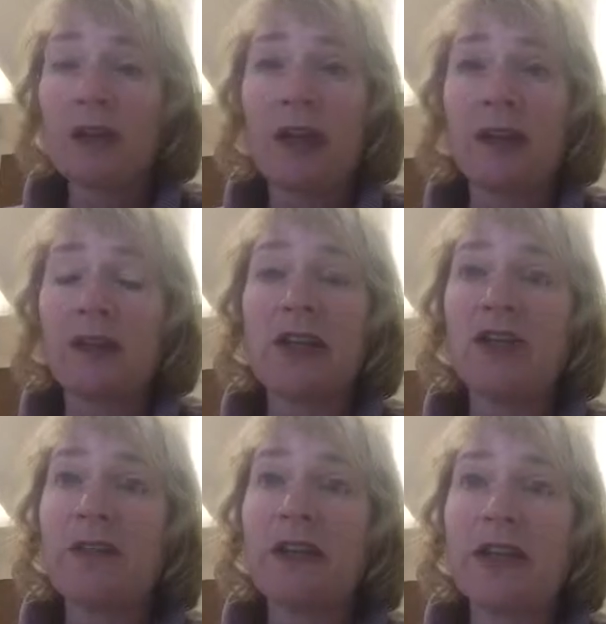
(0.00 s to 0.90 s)
And
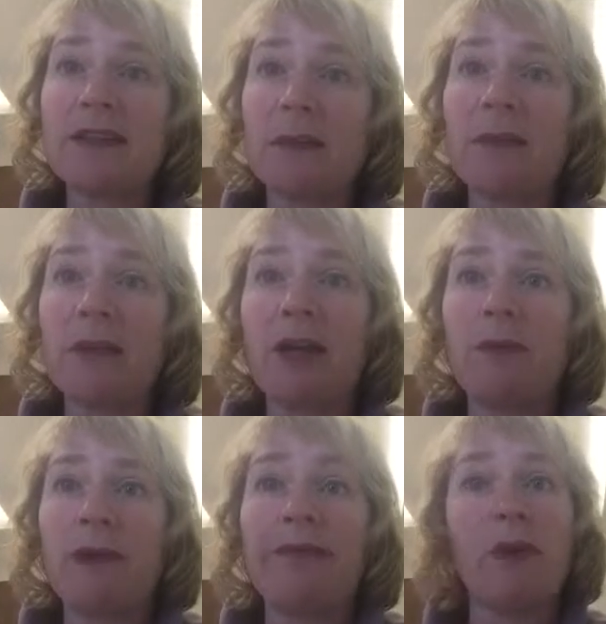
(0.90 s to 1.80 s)
achieving that something
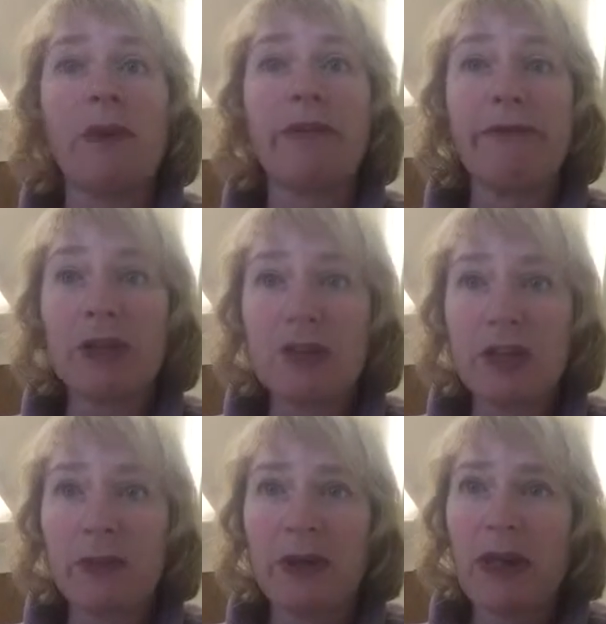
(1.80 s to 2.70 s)
might be forming a
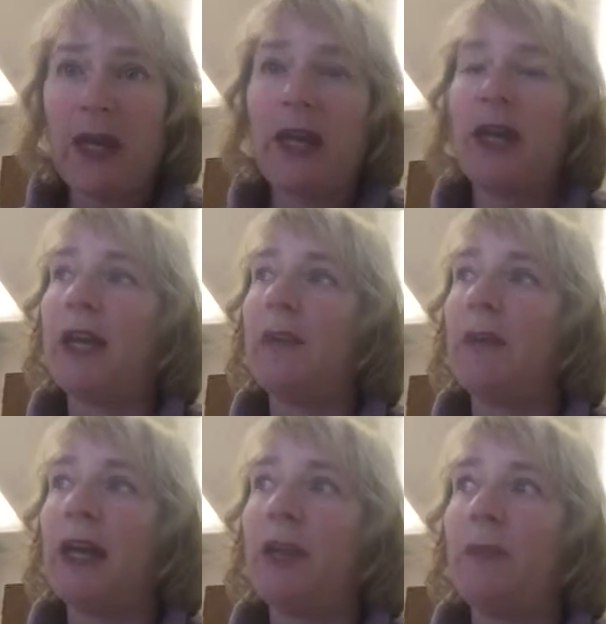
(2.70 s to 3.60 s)
friendship. It
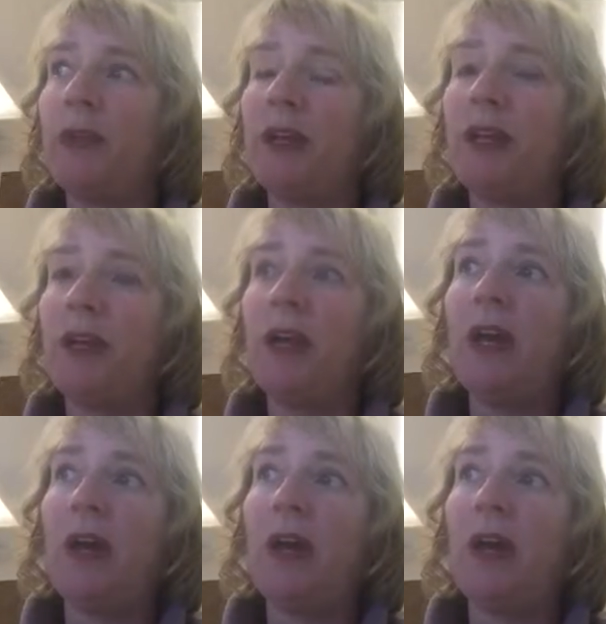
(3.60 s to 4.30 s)
might be